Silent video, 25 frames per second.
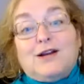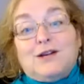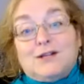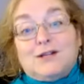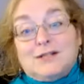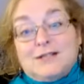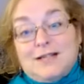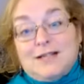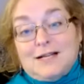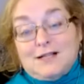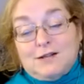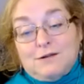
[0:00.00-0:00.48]

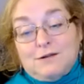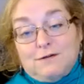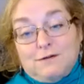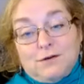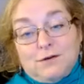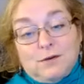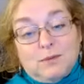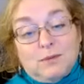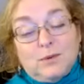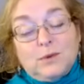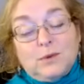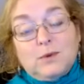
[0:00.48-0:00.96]
Because that's a
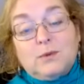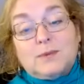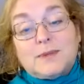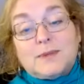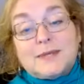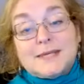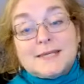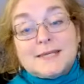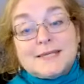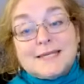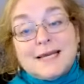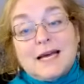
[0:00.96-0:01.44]
full moon, but
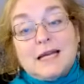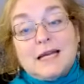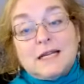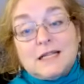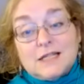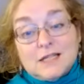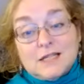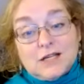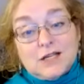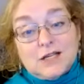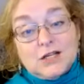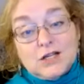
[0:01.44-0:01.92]
the sun
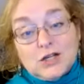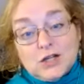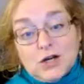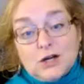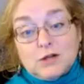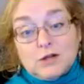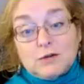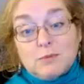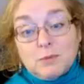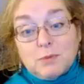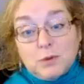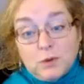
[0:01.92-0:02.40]
is
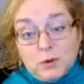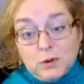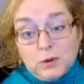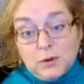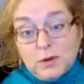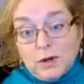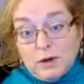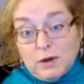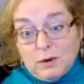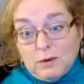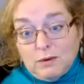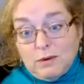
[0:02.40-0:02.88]
conjunct
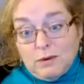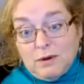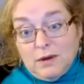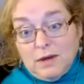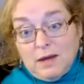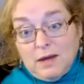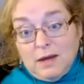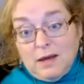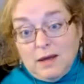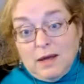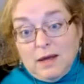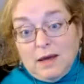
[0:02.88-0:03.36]
Pluto.
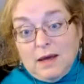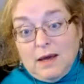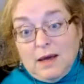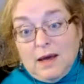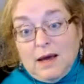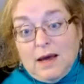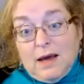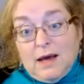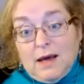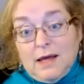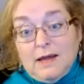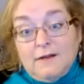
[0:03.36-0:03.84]

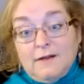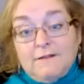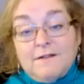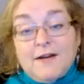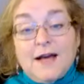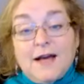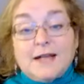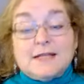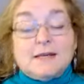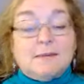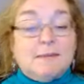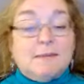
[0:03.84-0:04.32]
In
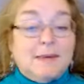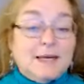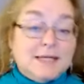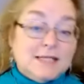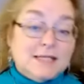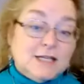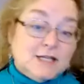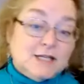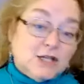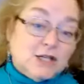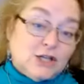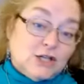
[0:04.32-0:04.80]
fact, it
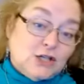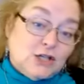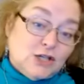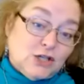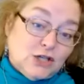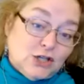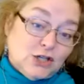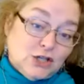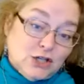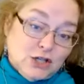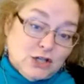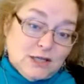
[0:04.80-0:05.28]
makes its
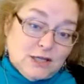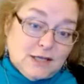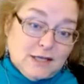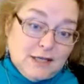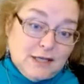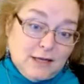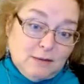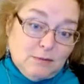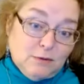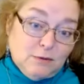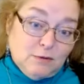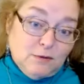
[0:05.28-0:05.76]
conjunction the
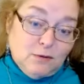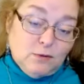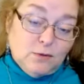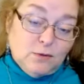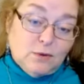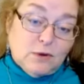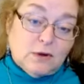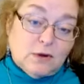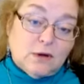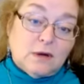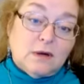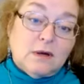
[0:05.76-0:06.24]
day
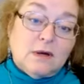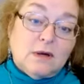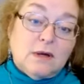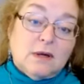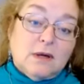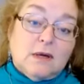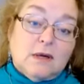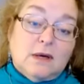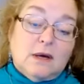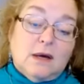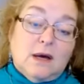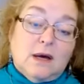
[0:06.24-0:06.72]
before
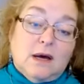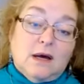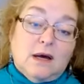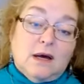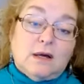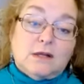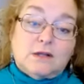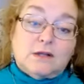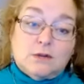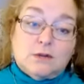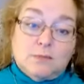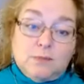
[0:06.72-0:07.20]

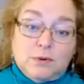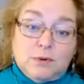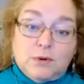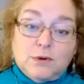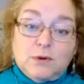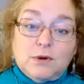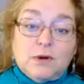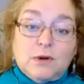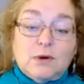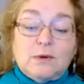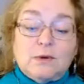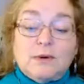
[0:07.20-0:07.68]
to
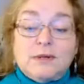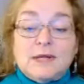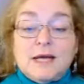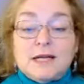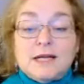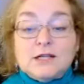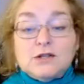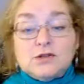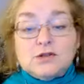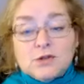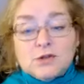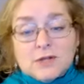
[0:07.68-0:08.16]
Pluto. And
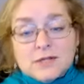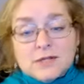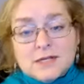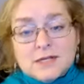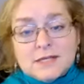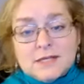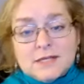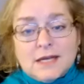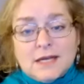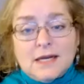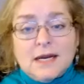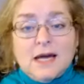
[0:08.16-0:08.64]
that starts a
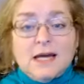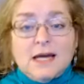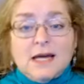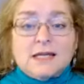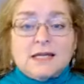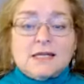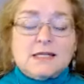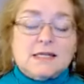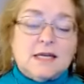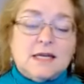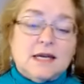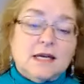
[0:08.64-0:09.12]

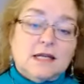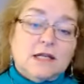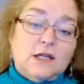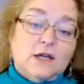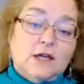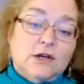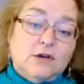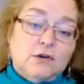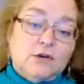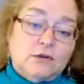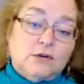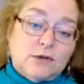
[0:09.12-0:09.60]
synodic cycle, a
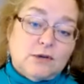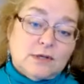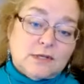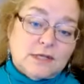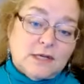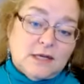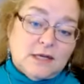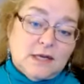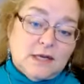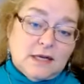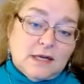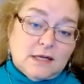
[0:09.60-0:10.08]
year-long
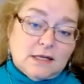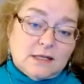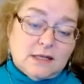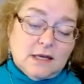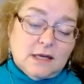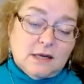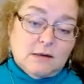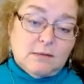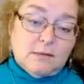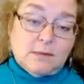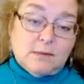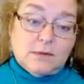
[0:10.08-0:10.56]
synodic
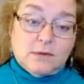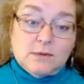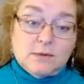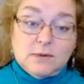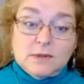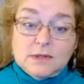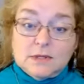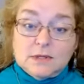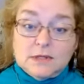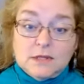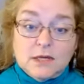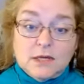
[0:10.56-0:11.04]
cycle
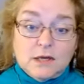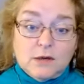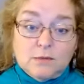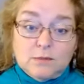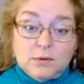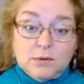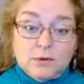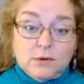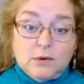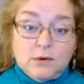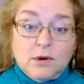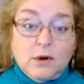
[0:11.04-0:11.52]
between the sun and
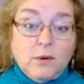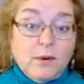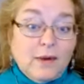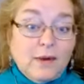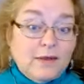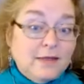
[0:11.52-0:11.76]
Pluto.